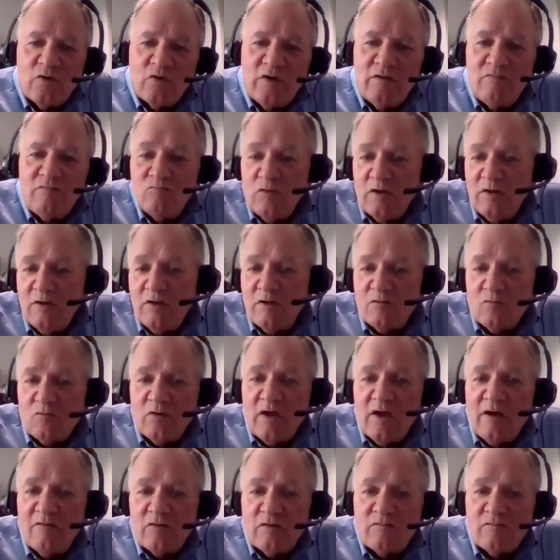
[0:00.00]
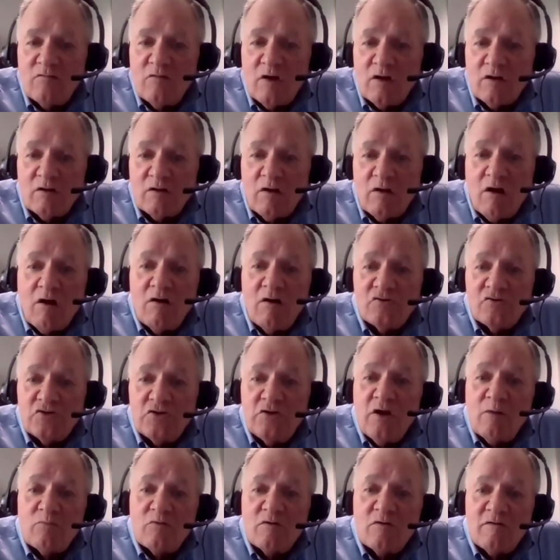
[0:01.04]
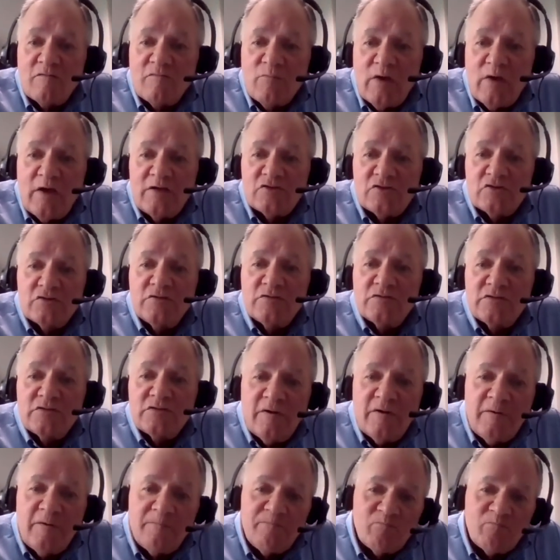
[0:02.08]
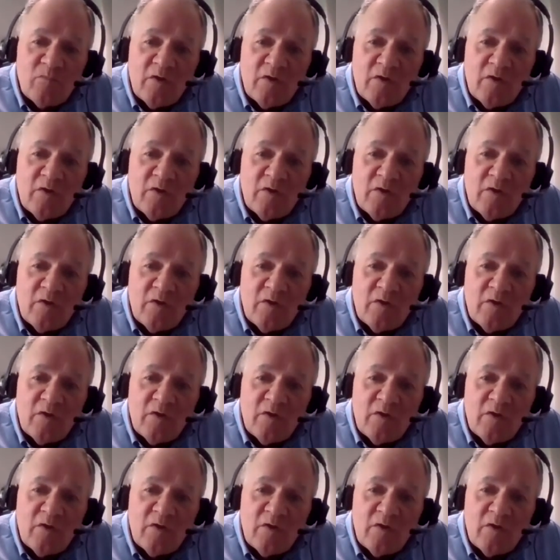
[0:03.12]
And we have a large number of patients